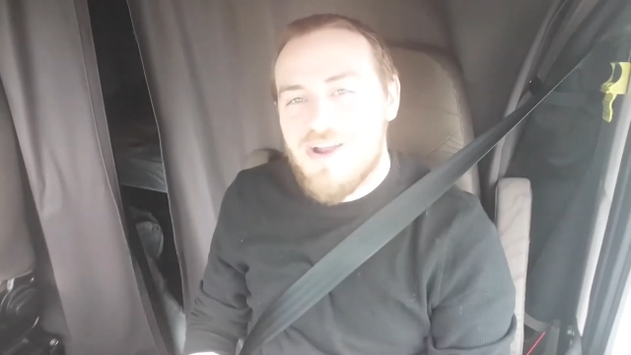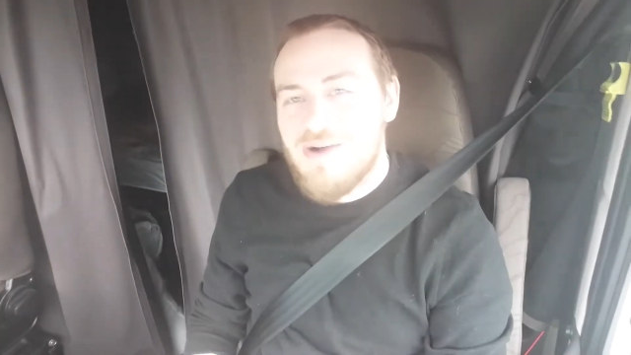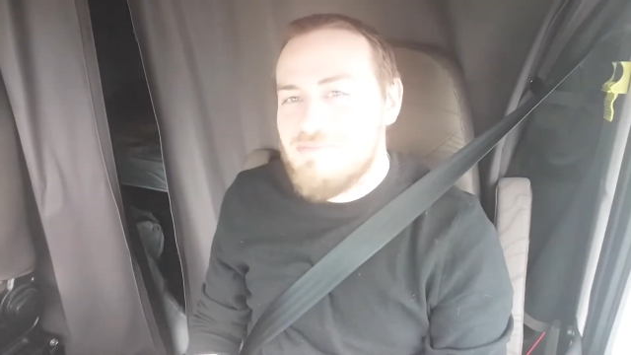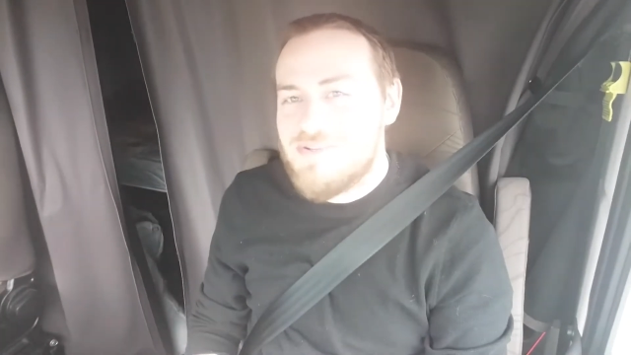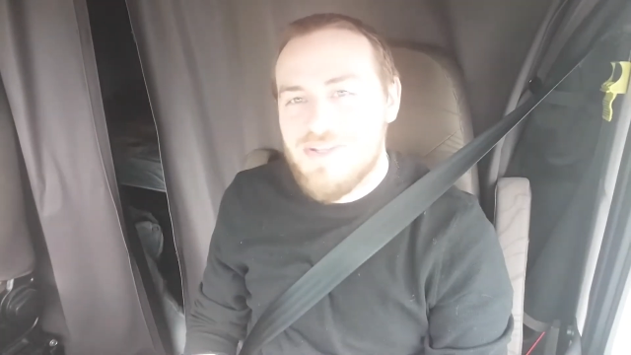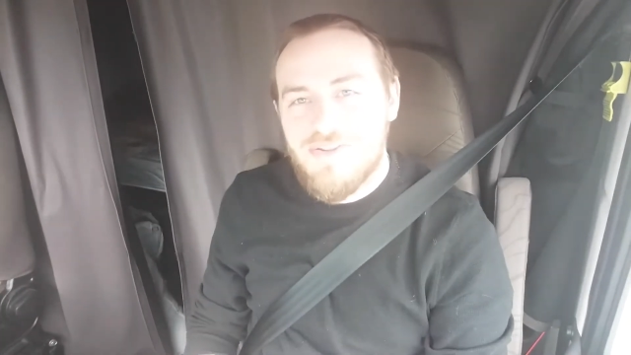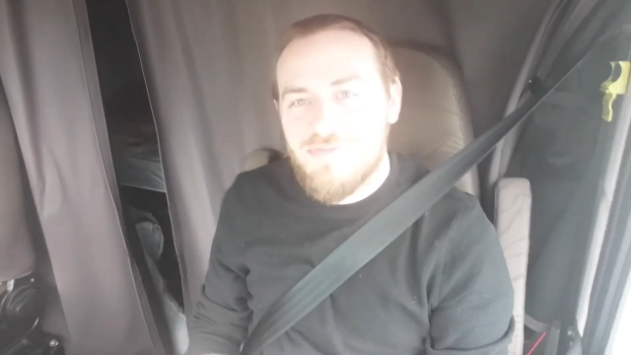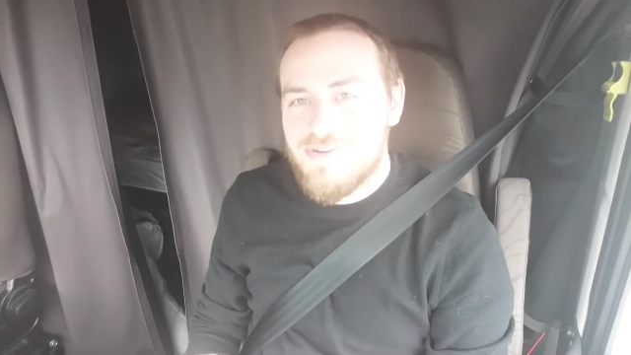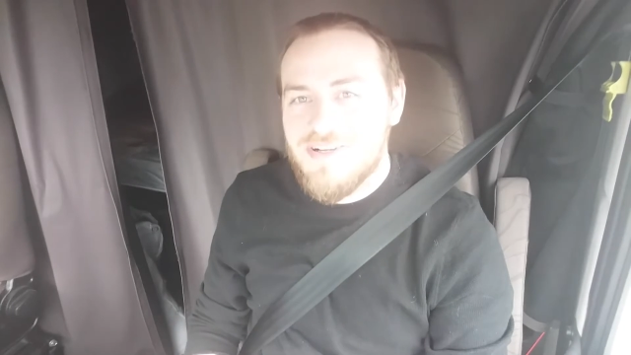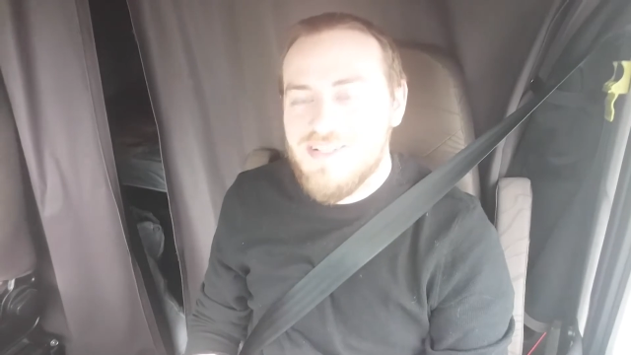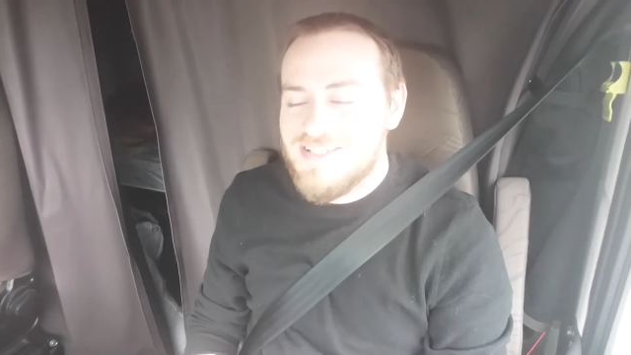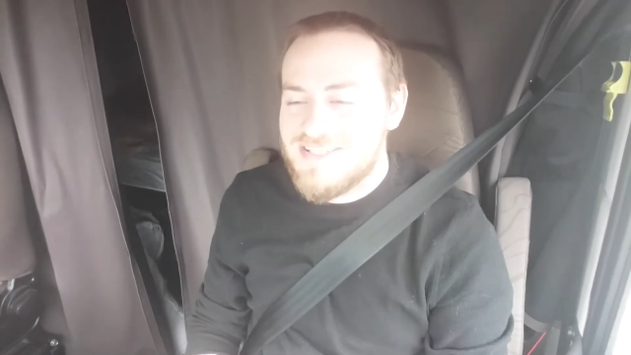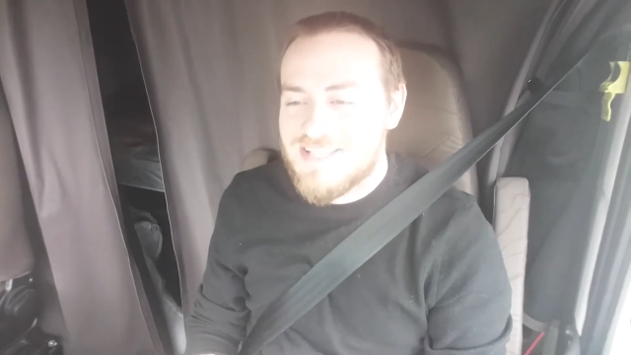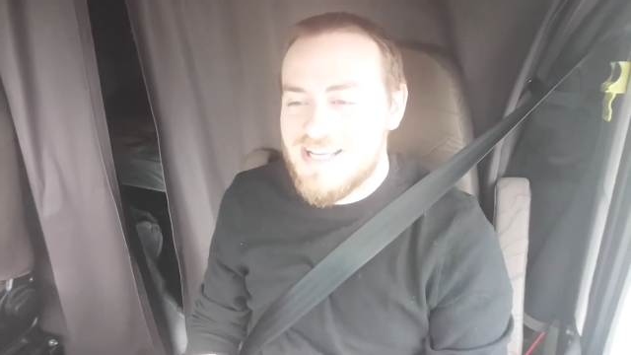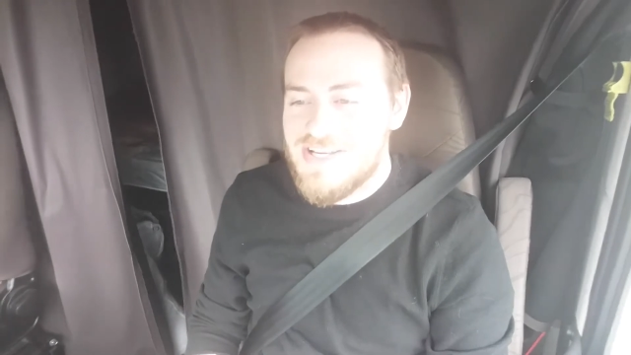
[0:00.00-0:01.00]
come to the
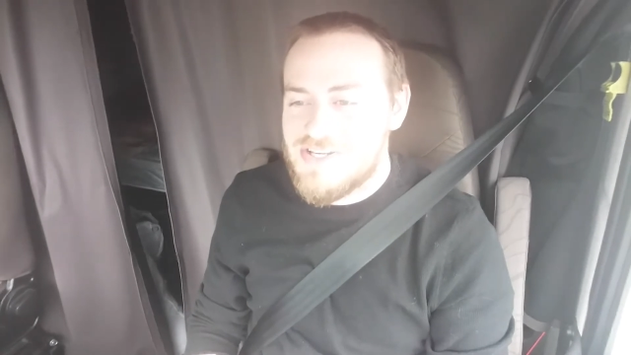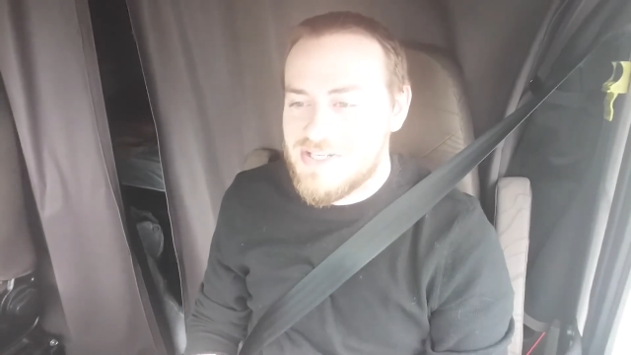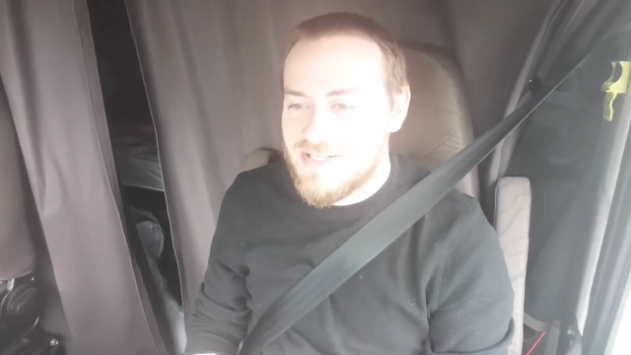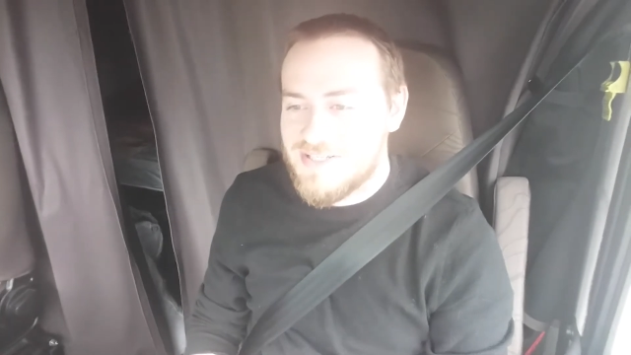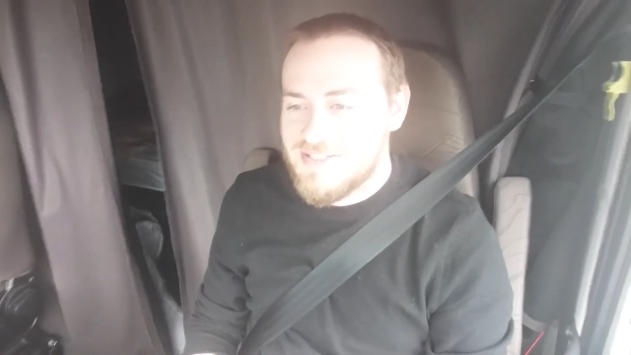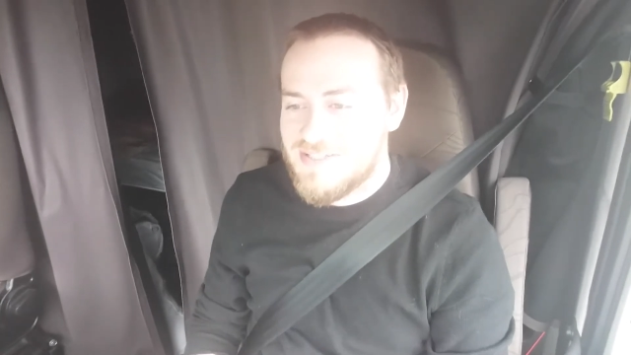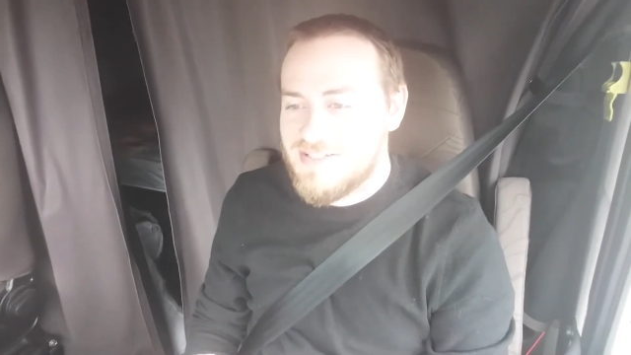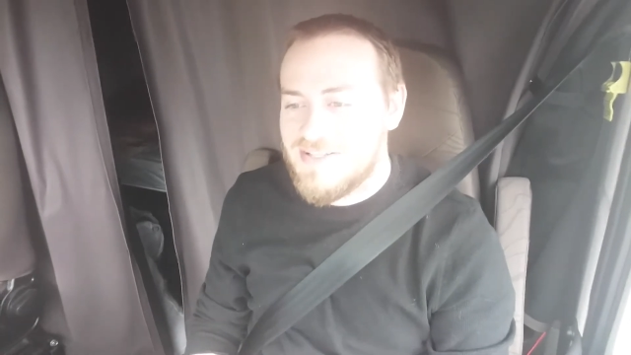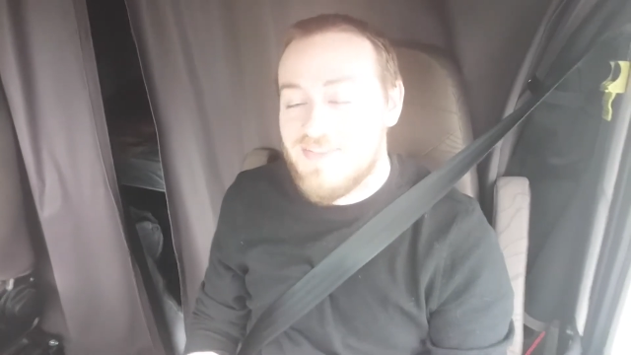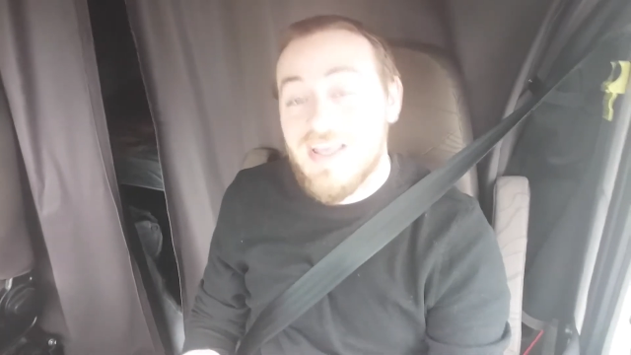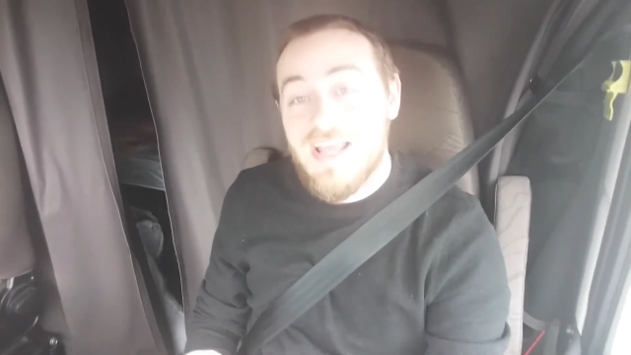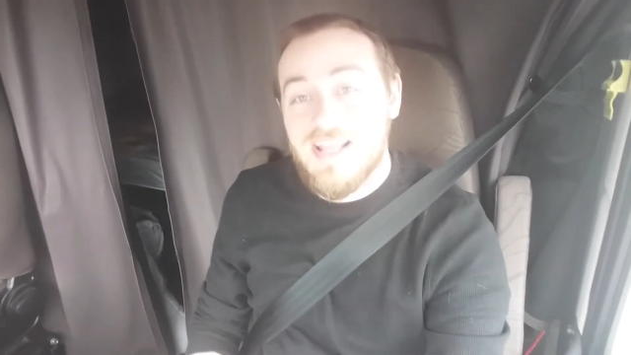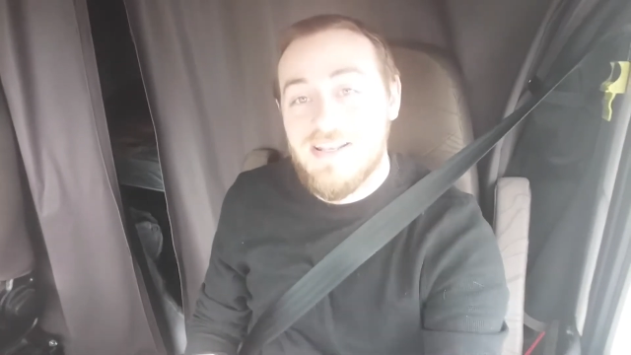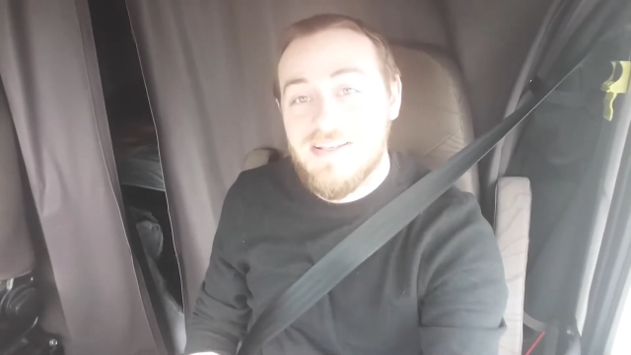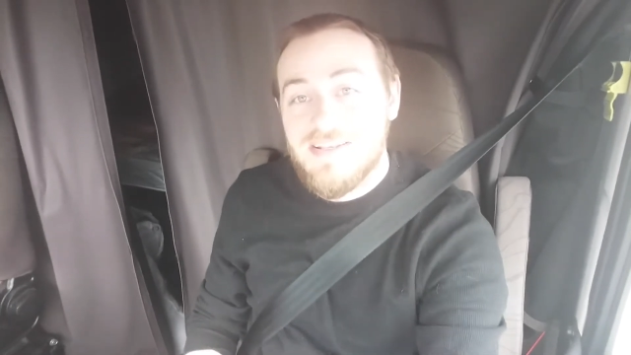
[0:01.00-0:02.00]
realization
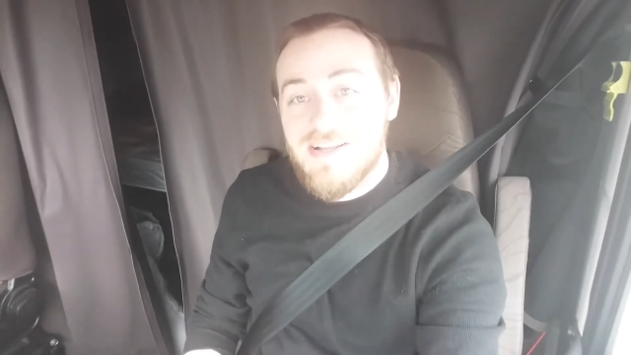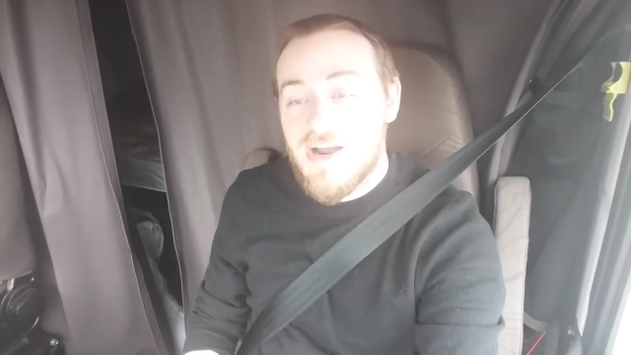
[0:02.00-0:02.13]
that,